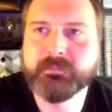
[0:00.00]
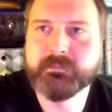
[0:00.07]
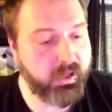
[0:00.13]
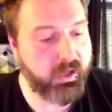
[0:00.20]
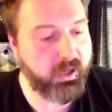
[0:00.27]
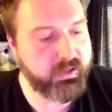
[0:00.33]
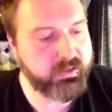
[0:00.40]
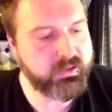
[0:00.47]

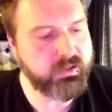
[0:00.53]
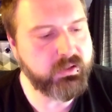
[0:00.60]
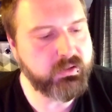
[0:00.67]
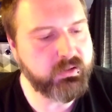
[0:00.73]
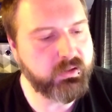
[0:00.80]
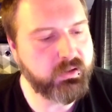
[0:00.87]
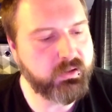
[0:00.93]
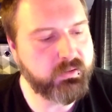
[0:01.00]
I
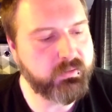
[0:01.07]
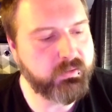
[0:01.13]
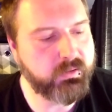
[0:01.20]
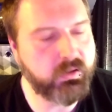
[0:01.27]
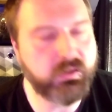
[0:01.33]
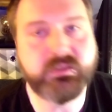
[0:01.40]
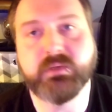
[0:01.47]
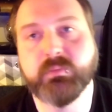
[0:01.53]
think
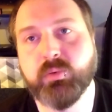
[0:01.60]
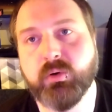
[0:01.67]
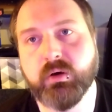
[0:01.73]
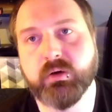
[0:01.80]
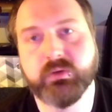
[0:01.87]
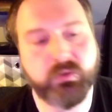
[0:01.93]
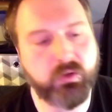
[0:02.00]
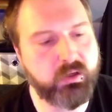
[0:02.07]
it's
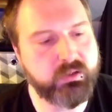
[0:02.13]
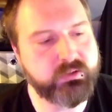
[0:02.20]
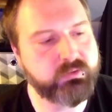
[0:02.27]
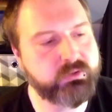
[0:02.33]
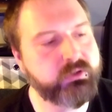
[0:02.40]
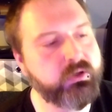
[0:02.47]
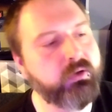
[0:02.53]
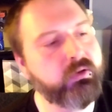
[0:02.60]
important to also
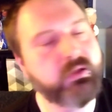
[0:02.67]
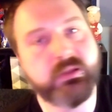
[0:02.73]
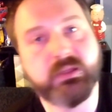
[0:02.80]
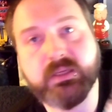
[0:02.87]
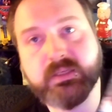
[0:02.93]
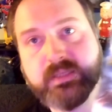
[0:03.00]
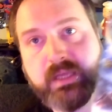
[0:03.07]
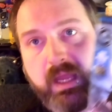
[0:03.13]
show that
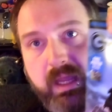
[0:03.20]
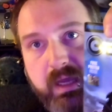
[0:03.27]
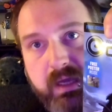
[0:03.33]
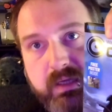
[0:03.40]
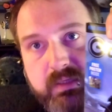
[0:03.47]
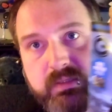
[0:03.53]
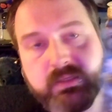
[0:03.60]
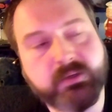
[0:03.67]
this
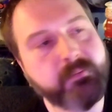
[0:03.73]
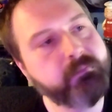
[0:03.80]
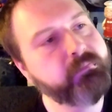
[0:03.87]
has